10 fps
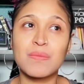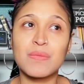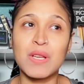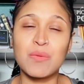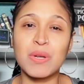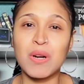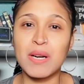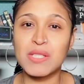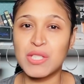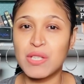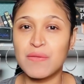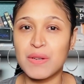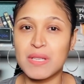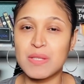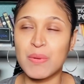in regards to you
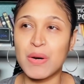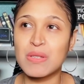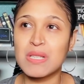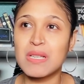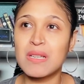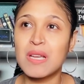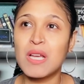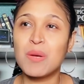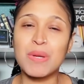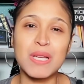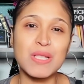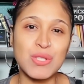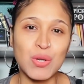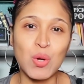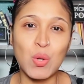for this person, because
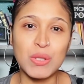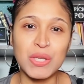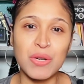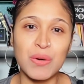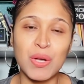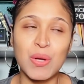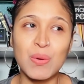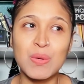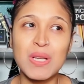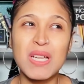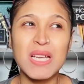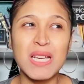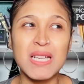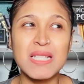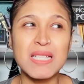you're holding your own,
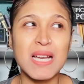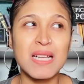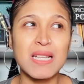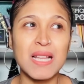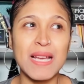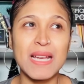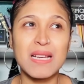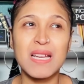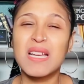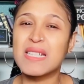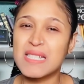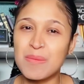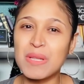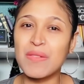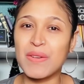and it's kind of like
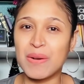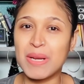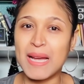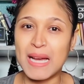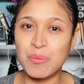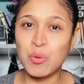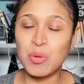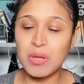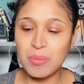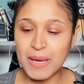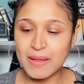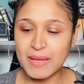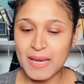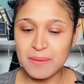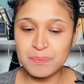something very admirable about
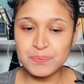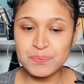that.